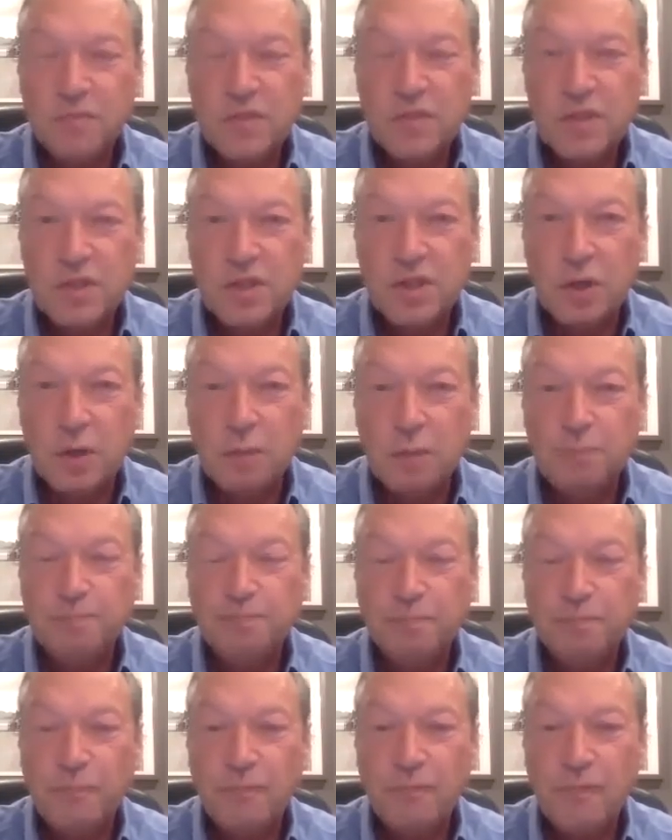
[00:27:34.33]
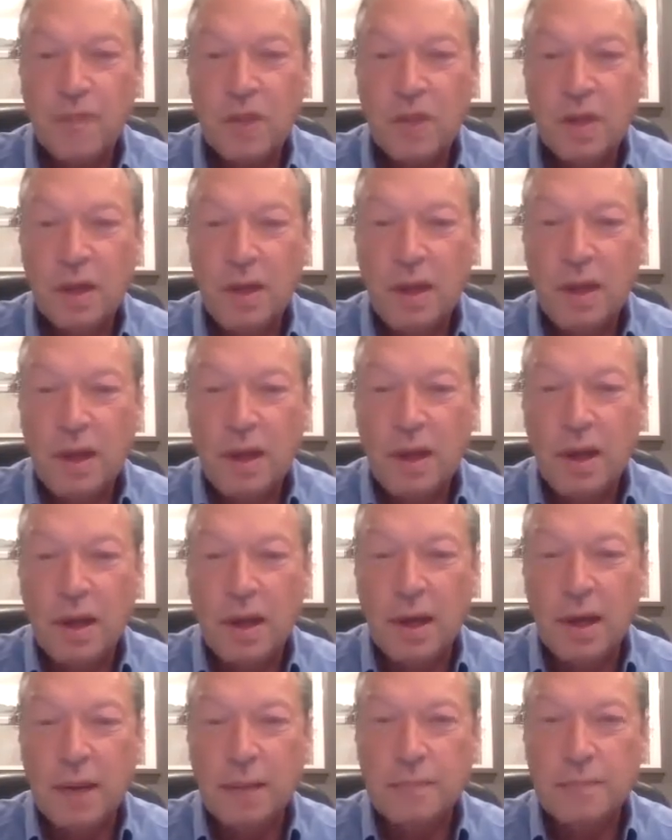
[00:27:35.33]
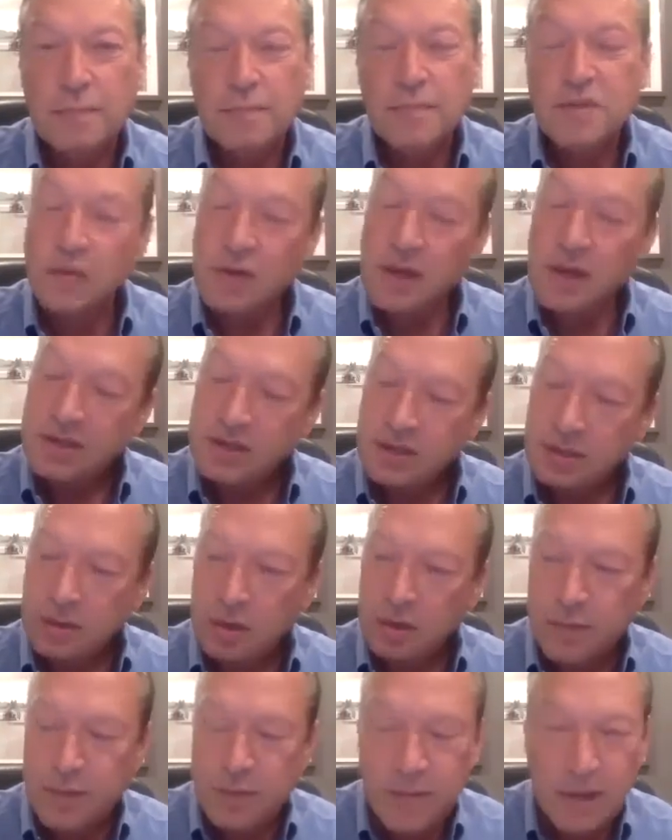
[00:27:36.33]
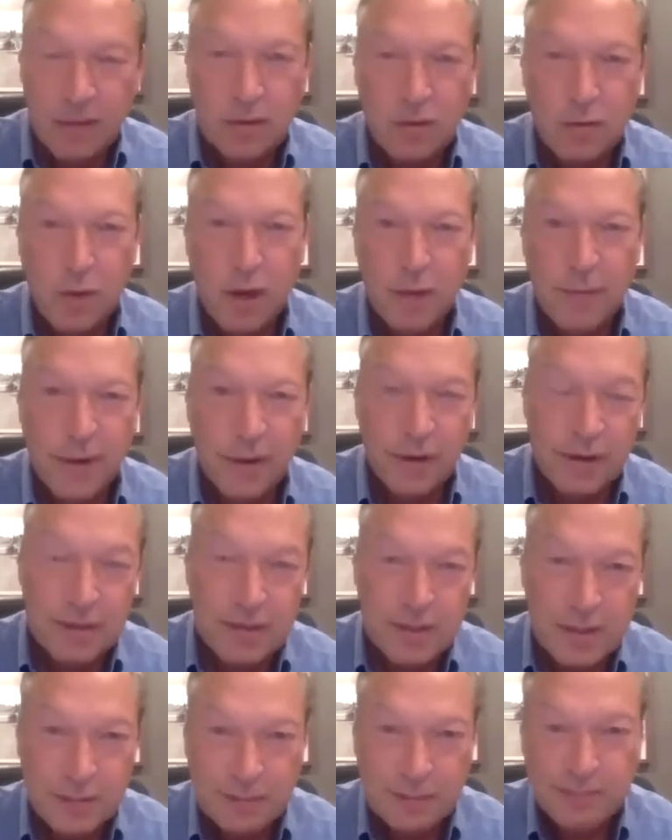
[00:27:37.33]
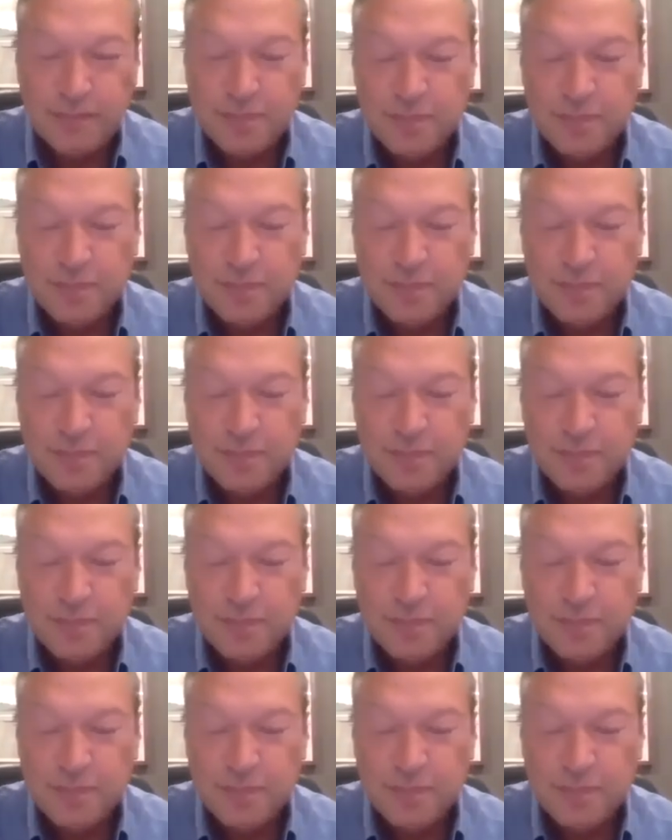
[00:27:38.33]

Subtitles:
So, so that's a little bit about the Quiet Americans.